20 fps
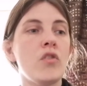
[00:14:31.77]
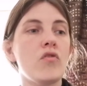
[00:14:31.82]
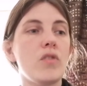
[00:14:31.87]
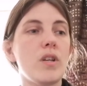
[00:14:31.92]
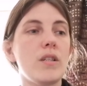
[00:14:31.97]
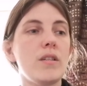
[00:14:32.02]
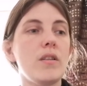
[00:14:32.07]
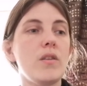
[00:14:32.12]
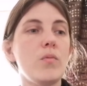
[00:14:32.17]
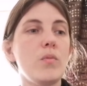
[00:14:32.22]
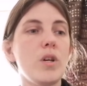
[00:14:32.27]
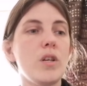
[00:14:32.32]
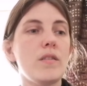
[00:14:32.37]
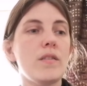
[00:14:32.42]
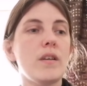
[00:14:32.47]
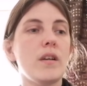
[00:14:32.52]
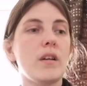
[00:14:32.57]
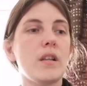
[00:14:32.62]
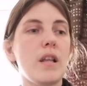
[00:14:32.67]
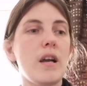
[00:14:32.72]
Dreading the
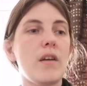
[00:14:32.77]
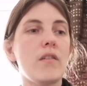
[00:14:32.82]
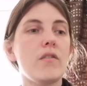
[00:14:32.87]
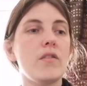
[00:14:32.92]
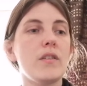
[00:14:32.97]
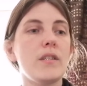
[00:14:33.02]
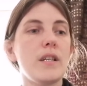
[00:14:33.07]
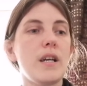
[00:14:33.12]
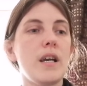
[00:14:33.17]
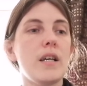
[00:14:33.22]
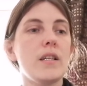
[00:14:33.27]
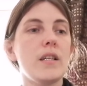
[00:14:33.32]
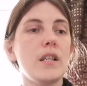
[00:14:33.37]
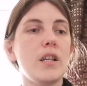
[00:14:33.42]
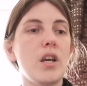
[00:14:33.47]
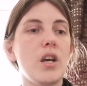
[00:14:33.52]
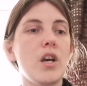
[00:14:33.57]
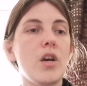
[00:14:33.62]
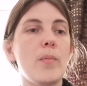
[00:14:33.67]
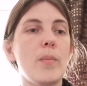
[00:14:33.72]
worst that Clara has died
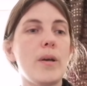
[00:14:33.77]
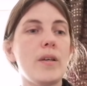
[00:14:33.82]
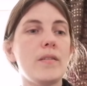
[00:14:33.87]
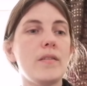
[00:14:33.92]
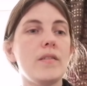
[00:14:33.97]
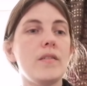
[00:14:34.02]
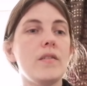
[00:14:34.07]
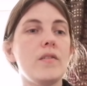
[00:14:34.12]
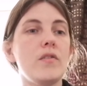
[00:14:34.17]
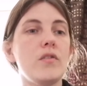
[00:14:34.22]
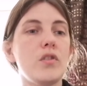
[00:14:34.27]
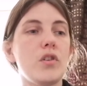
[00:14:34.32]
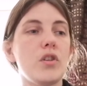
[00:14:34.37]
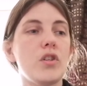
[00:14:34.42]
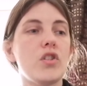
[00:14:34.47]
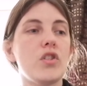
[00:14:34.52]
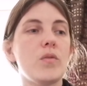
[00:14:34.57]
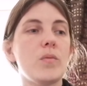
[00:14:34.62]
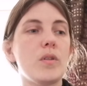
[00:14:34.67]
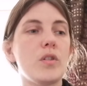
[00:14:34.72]
in care, Bess is
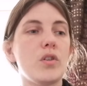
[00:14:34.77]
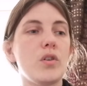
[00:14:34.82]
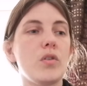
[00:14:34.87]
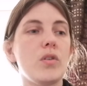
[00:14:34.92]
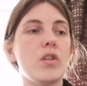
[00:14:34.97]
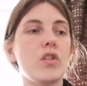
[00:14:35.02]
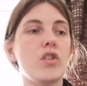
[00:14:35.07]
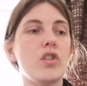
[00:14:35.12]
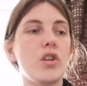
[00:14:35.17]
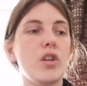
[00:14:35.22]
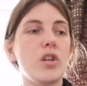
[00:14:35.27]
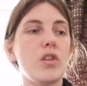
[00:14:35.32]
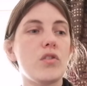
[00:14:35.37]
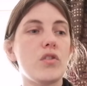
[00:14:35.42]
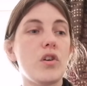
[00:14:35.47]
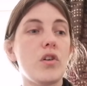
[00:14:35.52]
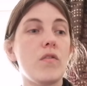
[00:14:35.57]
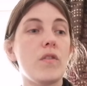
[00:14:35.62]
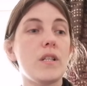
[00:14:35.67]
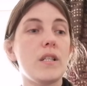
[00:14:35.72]
astonished to be told that she
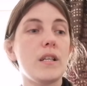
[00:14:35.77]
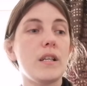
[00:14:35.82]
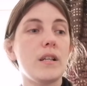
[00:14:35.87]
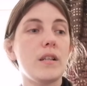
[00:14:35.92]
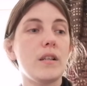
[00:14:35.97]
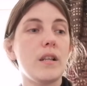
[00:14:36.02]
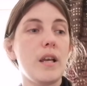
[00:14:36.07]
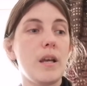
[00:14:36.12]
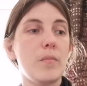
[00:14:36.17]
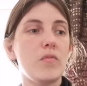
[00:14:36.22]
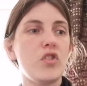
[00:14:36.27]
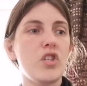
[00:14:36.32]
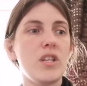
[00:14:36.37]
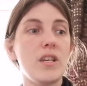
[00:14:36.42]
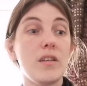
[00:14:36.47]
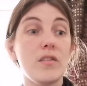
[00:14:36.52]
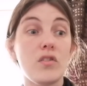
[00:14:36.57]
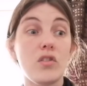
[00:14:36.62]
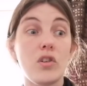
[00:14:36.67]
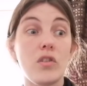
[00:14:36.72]
has already claimed
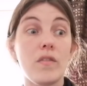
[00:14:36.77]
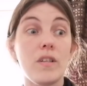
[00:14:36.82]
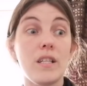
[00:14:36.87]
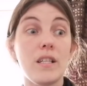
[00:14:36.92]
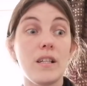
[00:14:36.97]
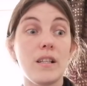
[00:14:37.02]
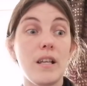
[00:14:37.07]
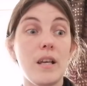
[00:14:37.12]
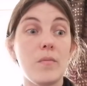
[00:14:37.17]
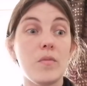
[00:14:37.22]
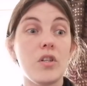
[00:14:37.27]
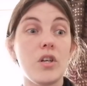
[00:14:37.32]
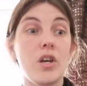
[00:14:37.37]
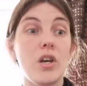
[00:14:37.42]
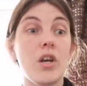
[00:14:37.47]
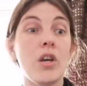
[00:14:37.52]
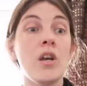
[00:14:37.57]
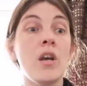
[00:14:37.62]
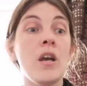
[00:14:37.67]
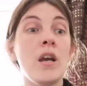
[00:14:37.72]

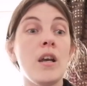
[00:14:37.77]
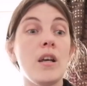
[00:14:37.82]
her.